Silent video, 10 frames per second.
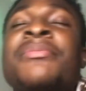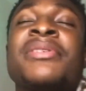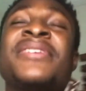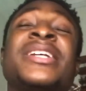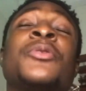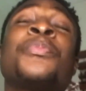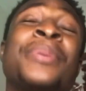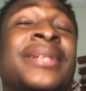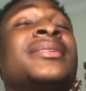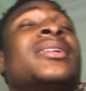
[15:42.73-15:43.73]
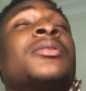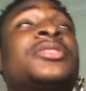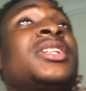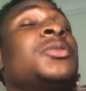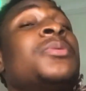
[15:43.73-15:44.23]
If you have any particular
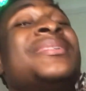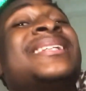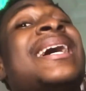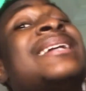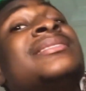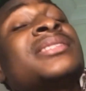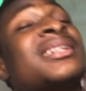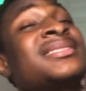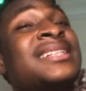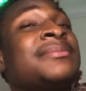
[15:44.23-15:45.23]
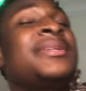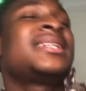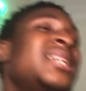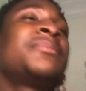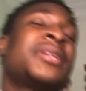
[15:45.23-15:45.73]
question that you want me to answer, send me a
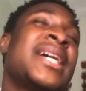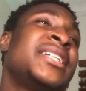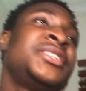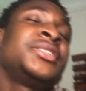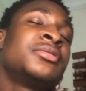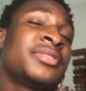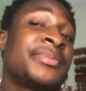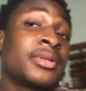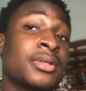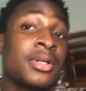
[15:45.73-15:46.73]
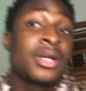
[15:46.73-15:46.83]
DM on IG or drop